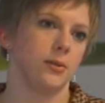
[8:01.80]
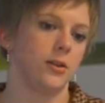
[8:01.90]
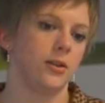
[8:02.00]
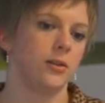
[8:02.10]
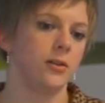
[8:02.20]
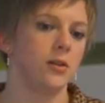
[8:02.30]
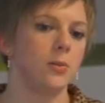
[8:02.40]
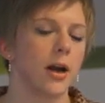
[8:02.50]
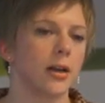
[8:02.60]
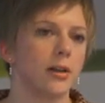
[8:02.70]
with the CE
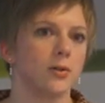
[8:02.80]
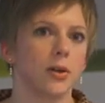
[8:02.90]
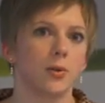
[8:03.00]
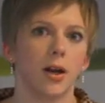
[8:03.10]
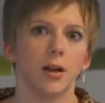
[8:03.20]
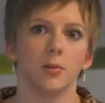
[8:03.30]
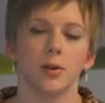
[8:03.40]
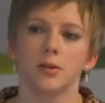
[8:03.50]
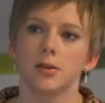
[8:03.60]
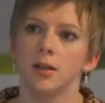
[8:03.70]
marking
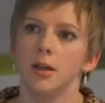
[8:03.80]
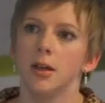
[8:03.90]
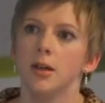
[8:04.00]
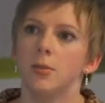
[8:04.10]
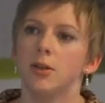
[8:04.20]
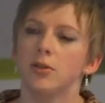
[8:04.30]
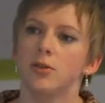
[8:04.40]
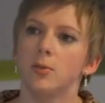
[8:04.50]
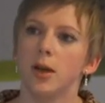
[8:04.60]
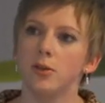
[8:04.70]
requirements, because
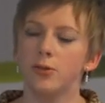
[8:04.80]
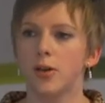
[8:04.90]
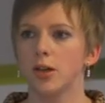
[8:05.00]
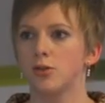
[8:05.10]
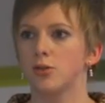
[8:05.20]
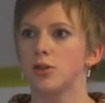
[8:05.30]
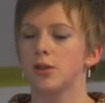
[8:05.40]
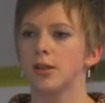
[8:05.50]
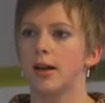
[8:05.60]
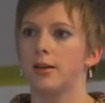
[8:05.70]
the manufacturer
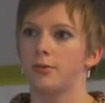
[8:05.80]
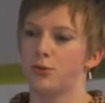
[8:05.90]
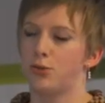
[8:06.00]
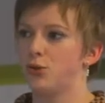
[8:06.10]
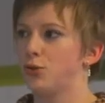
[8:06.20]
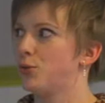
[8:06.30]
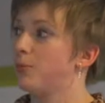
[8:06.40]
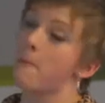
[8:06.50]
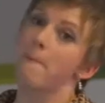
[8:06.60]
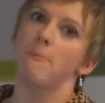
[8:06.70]
just have to
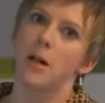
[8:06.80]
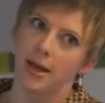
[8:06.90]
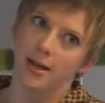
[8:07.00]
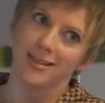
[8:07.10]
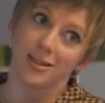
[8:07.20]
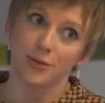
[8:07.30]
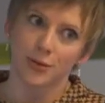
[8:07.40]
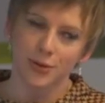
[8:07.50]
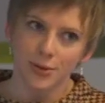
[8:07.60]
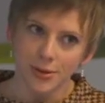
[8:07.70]
buy it, of
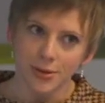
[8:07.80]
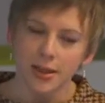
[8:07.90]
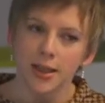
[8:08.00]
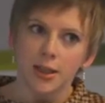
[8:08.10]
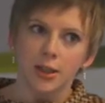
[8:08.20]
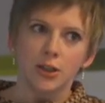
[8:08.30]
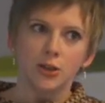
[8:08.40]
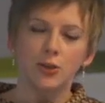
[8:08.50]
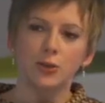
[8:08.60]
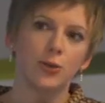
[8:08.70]
course,
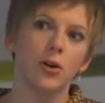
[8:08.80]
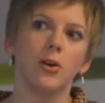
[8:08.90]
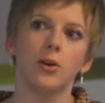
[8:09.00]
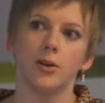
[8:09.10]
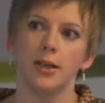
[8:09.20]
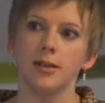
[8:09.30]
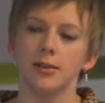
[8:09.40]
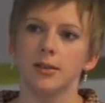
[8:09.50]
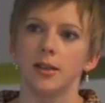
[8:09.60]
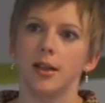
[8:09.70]
to follow
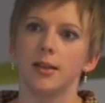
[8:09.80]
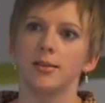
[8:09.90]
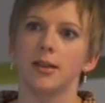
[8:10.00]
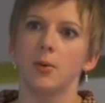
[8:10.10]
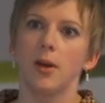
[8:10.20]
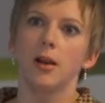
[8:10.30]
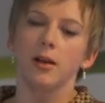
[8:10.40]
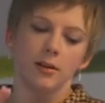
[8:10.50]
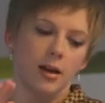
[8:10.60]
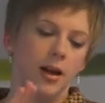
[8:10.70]
it, and they
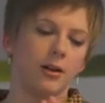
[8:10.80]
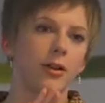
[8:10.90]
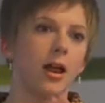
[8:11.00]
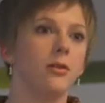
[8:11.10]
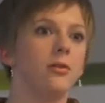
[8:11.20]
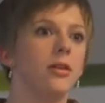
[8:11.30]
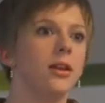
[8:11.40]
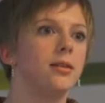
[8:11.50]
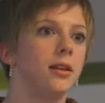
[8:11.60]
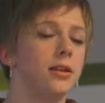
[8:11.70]
will have
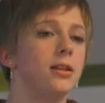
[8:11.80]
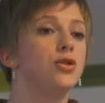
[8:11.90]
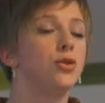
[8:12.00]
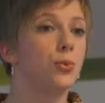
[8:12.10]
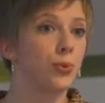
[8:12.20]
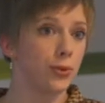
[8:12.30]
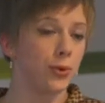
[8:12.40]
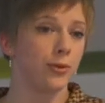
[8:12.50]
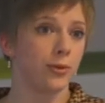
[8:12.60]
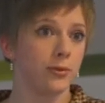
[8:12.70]
everything they need to
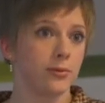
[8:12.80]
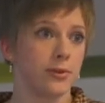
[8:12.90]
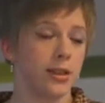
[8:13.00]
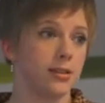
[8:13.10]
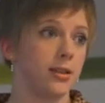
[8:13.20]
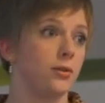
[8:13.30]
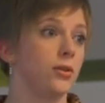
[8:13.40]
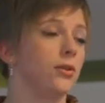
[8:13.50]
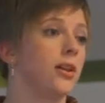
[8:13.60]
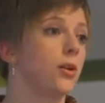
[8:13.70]
prove that they've
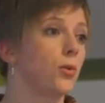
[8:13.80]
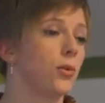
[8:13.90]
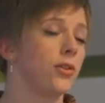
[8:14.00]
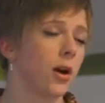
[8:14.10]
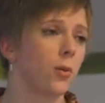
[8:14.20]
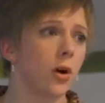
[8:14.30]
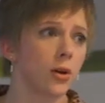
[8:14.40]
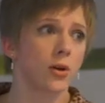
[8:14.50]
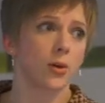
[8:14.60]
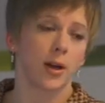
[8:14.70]
done their
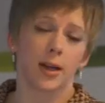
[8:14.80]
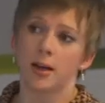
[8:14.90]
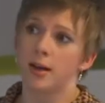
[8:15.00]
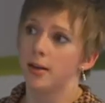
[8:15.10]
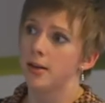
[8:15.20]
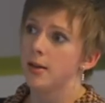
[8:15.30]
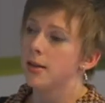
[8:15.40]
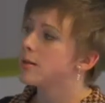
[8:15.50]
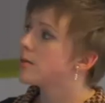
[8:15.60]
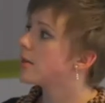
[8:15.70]
work correctly.
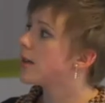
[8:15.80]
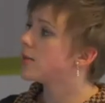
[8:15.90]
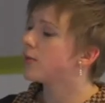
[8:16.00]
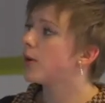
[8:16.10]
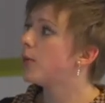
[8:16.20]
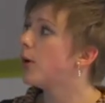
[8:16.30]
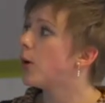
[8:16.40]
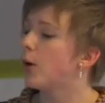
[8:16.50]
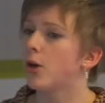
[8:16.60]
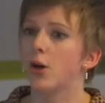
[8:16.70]
So that's a
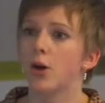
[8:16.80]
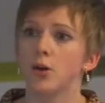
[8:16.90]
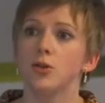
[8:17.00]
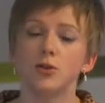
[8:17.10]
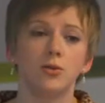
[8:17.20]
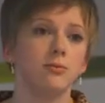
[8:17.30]
good